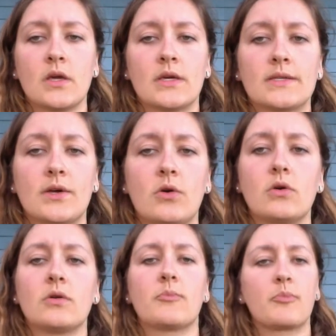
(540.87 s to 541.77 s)

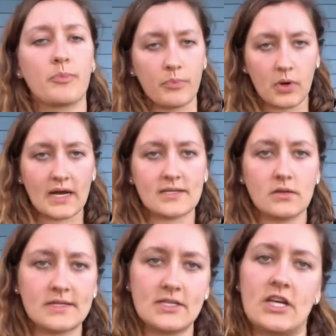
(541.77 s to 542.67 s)
So,
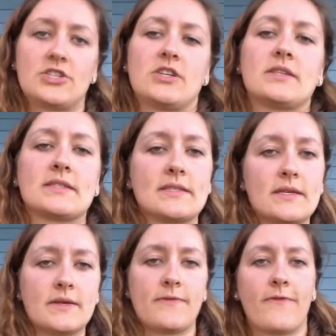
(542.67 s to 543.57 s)
practical suggestions
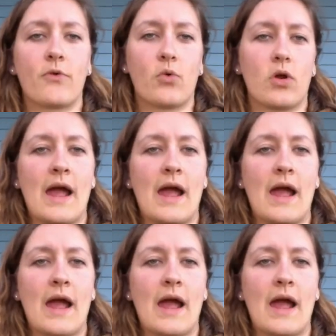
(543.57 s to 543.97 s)
for